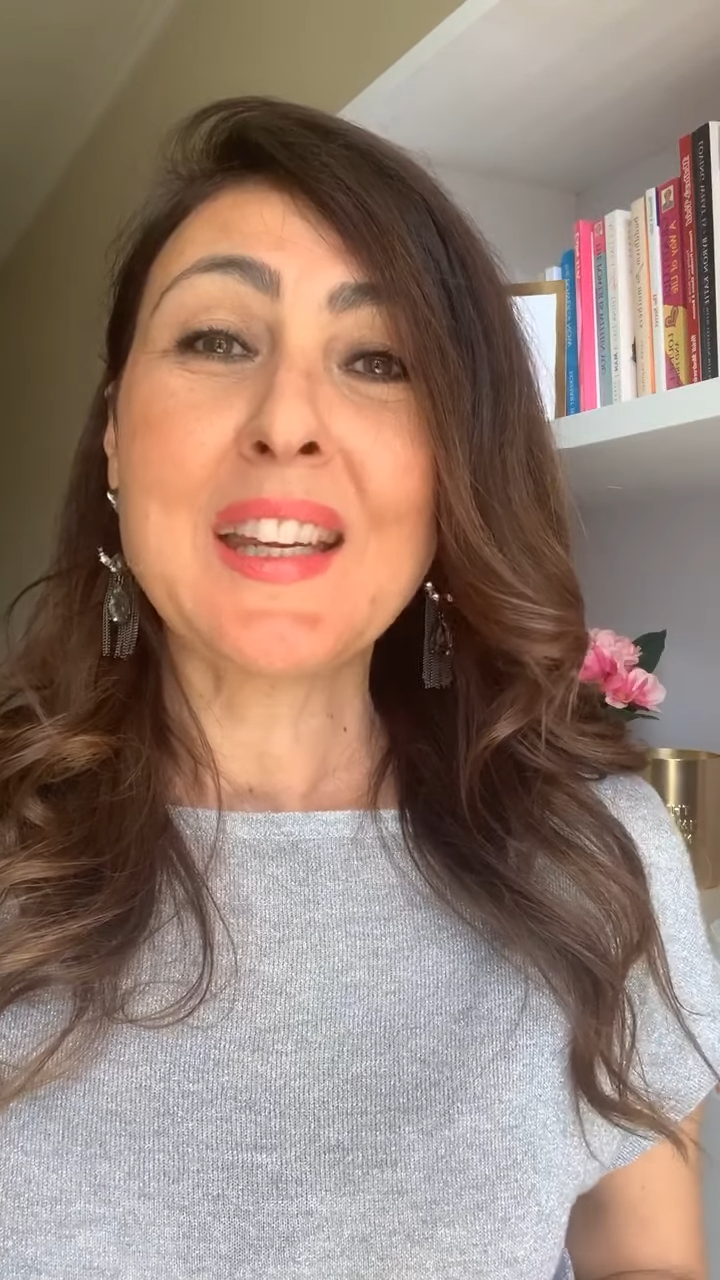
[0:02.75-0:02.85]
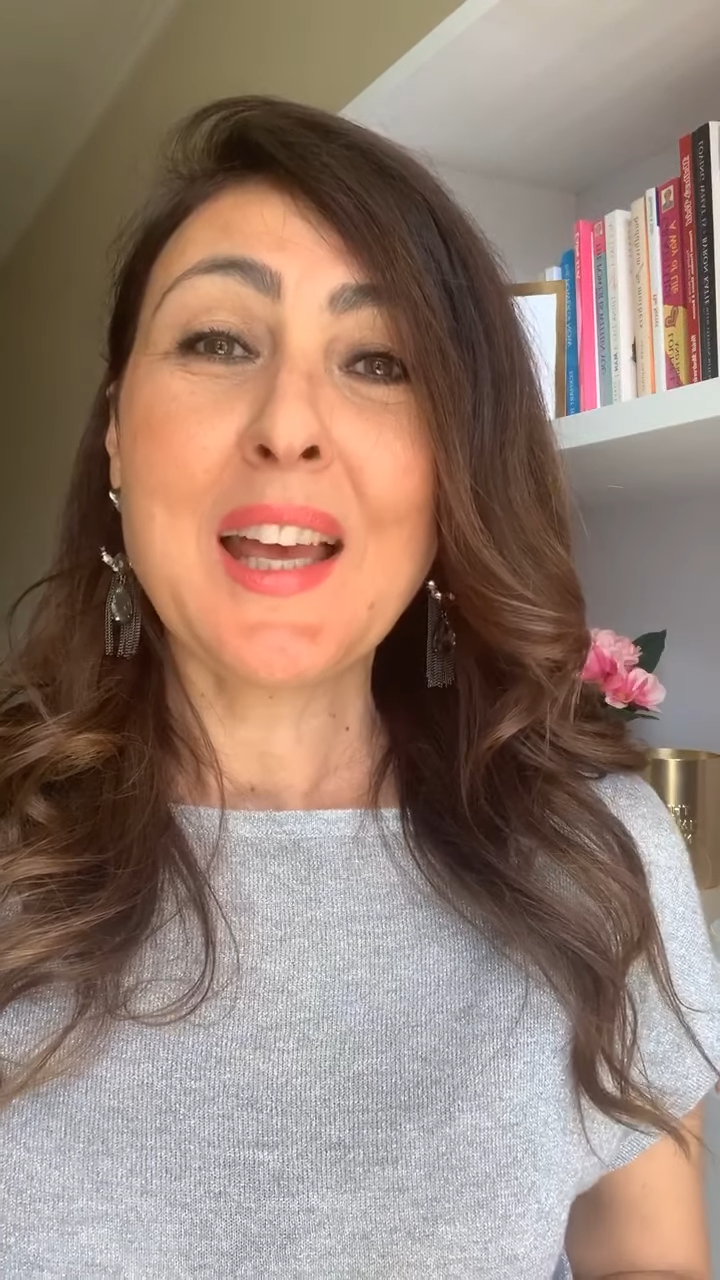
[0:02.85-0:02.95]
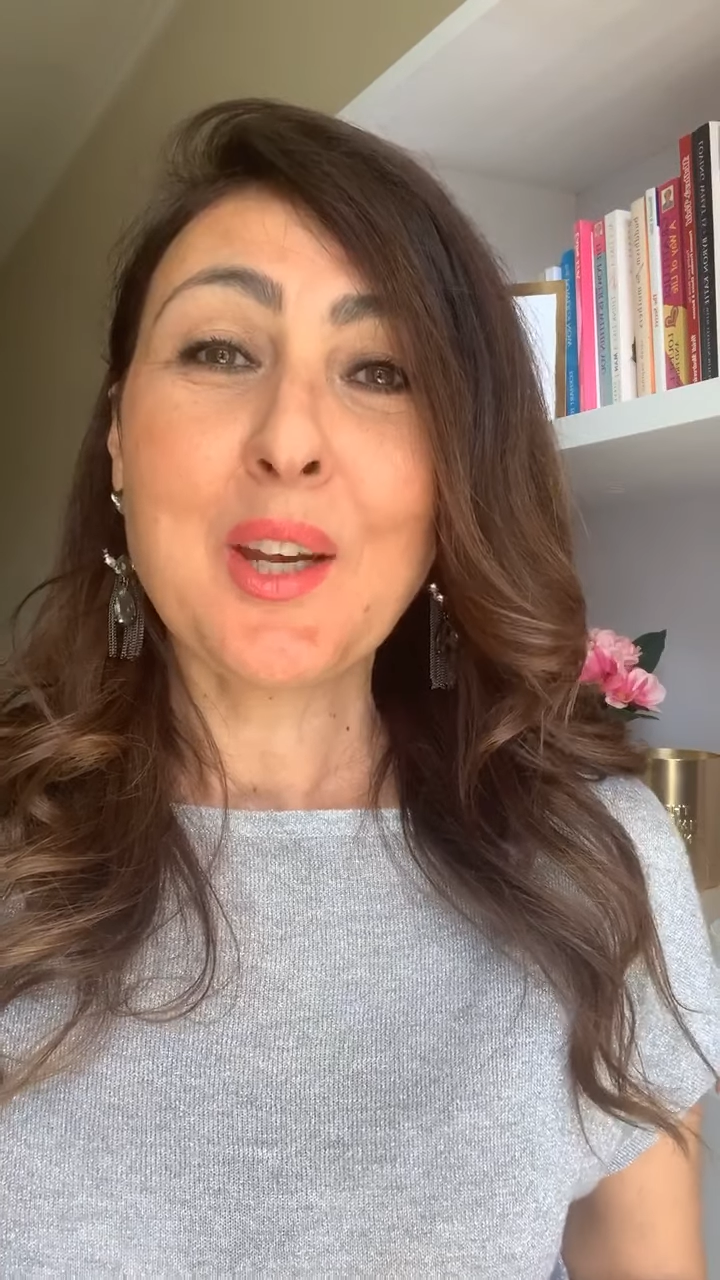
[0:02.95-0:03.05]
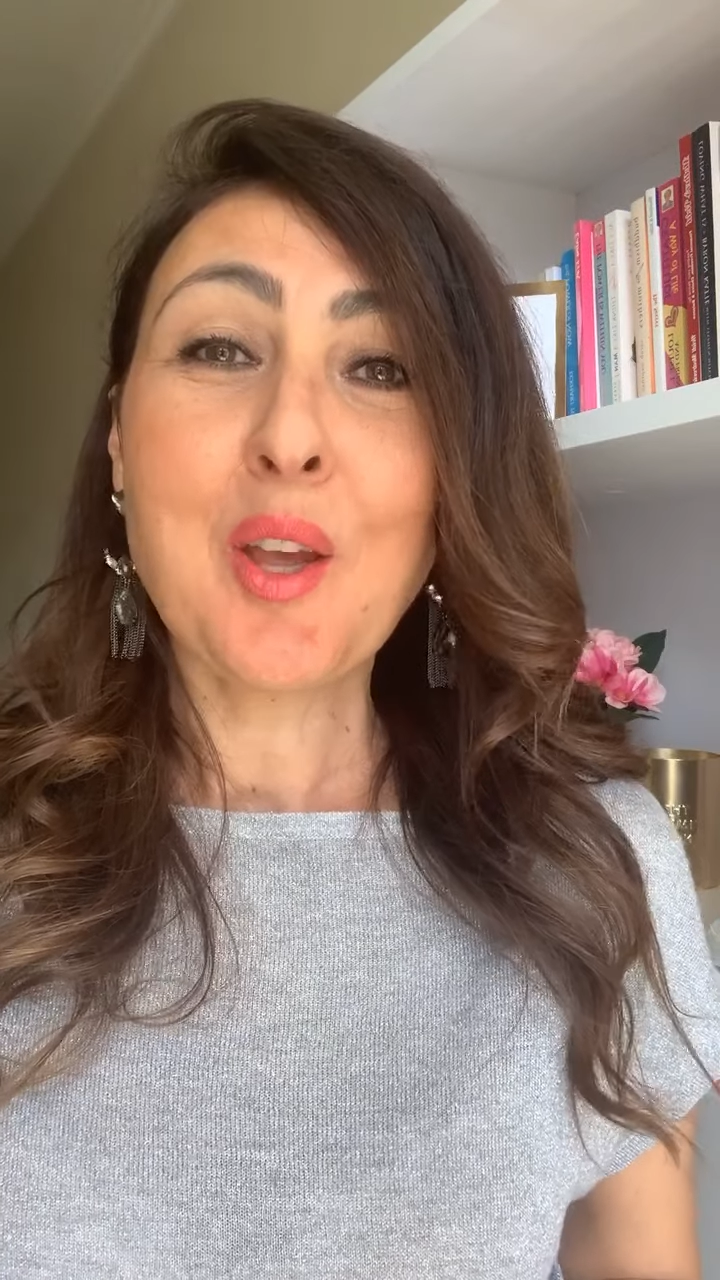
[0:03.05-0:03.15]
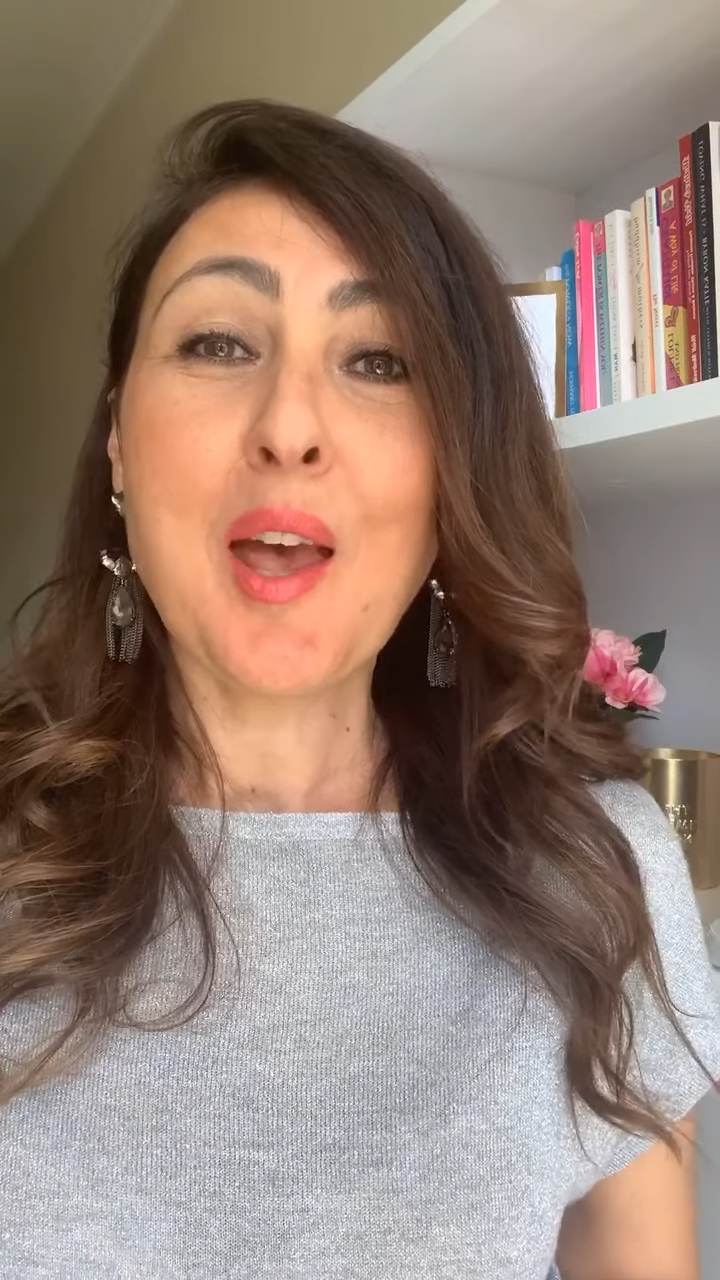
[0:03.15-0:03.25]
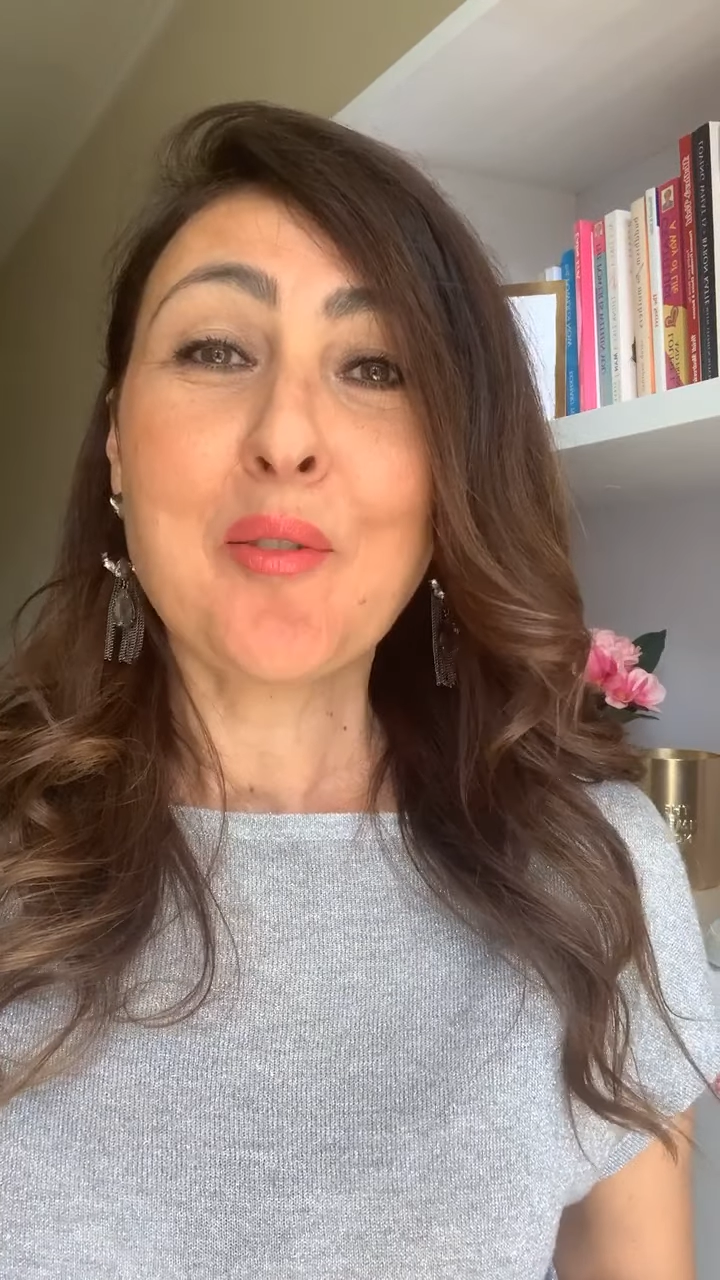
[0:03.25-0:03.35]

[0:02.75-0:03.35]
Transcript: how to have